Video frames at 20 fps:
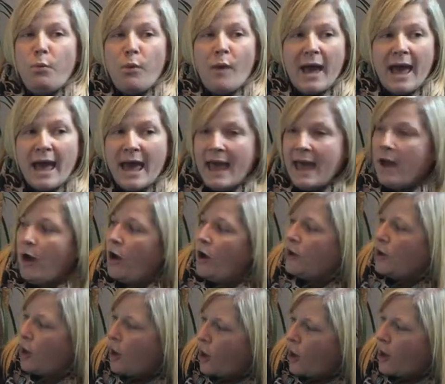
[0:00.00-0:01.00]
where
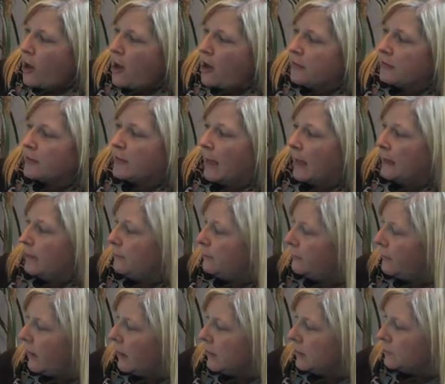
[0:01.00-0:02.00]
on earth can he
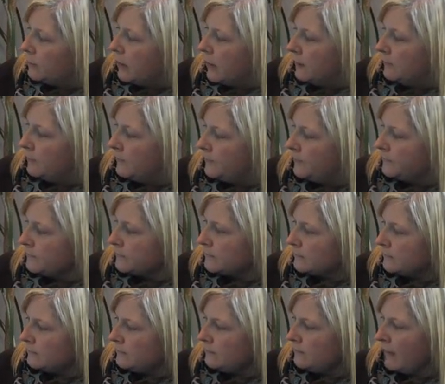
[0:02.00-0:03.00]
find one?
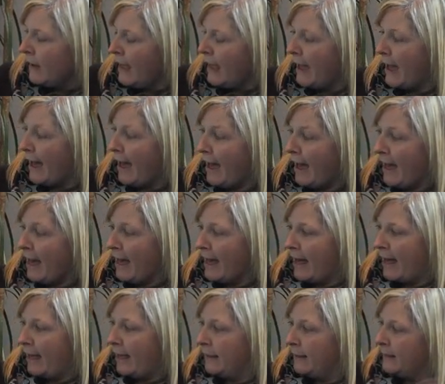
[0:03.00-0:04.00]

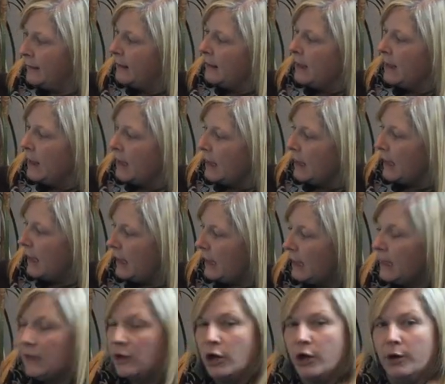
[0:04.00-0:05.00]
Ah,
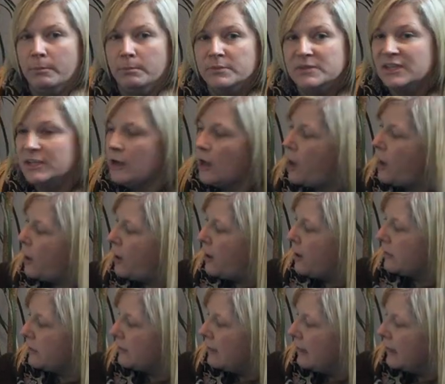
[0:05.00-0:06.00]
here comes an
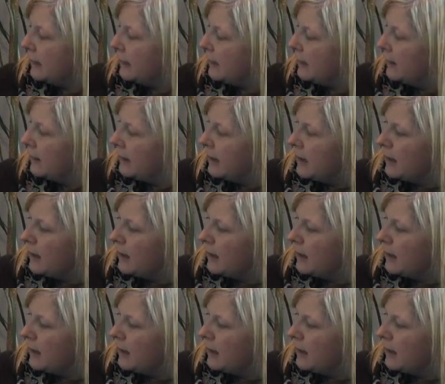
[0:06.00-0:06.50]
Earthling